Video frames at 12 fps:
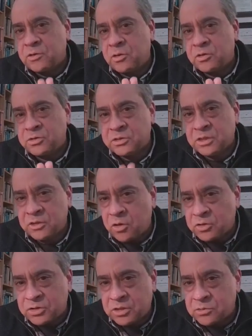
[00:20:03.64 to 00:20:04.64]

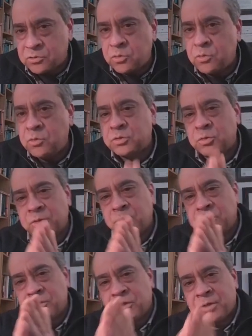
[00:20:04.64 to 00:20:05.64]
technological tools.
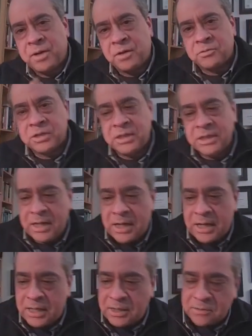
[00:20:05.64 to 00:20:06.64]

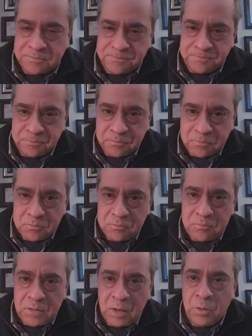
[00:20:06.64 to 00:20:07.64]
Um,
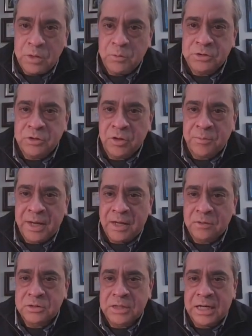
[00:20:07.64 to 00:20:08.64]
when we talk
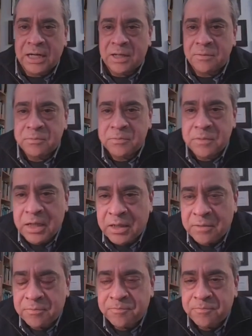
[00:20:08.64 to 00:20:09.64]
about
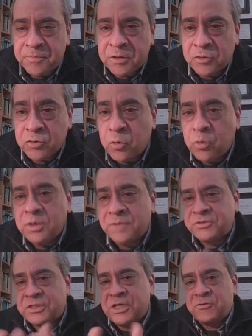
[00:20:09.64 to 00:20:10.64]
school
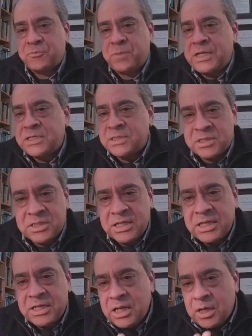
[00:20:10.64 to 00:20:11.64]
of safe places,
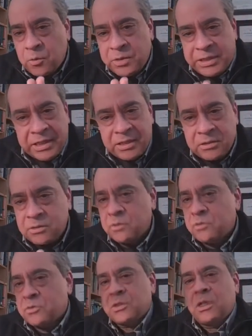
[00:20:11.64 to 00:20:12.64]
we can
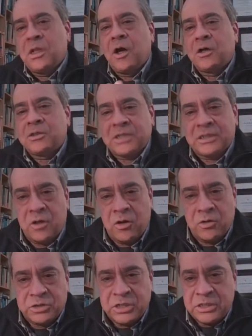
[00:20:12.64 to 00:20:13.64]
use a lot of
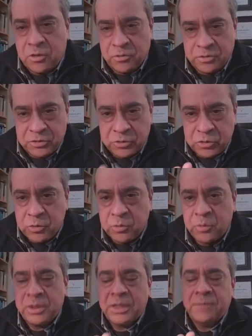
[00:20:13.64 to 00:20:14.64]
technology in order
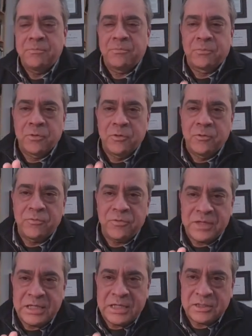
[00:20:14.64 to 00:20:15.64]
to improve
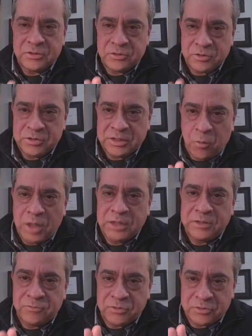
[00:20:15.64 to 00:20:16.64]
the
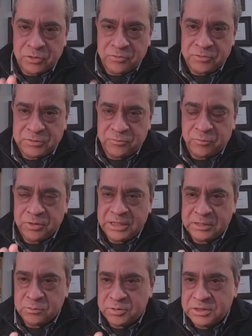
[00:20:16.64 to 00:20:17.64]
quality of the service for
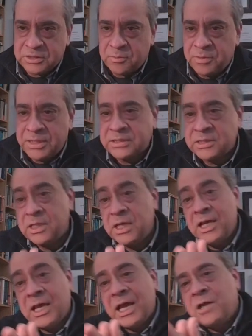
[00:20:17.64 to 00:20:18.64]
kids with disability.
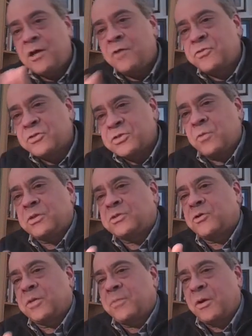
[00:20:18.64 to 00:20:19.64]
And obviously,
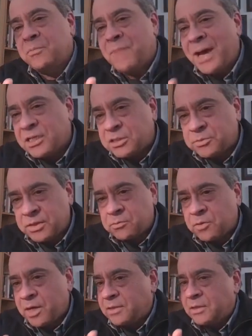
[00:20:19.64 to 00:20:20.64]
when talking about
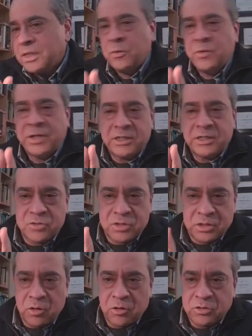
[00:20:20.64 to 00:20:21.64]
management, right, we can use
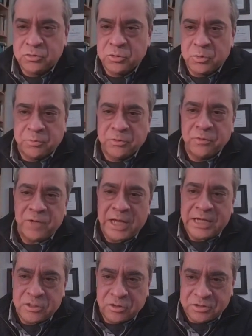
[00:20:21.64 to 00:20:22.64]
technology to improve
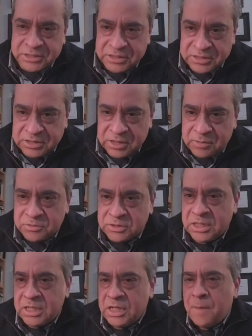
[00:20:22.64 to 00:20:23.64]
HR
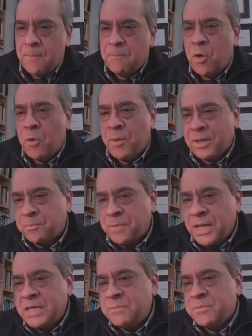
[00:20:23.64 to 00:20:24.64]
systems, mobile
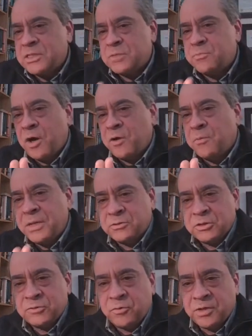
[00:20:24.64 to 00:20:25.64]
payments,
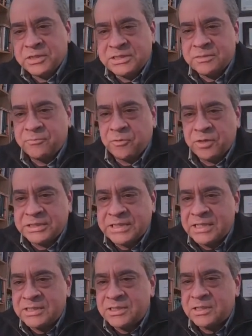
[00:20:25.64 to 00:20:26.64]
biometrics for
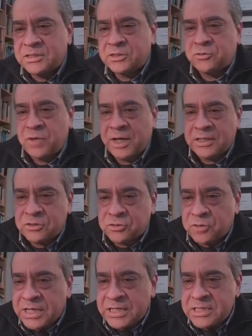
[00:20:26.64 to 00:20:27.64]
attendance, track and
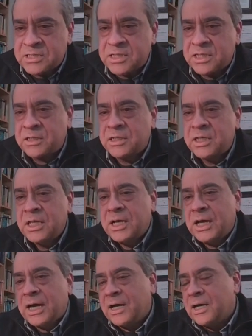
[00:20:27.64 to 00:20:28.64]
tracing,
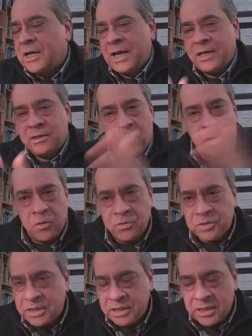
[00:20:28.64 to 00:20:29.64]
and
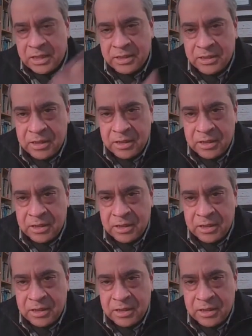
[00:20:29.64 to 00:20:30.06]
all the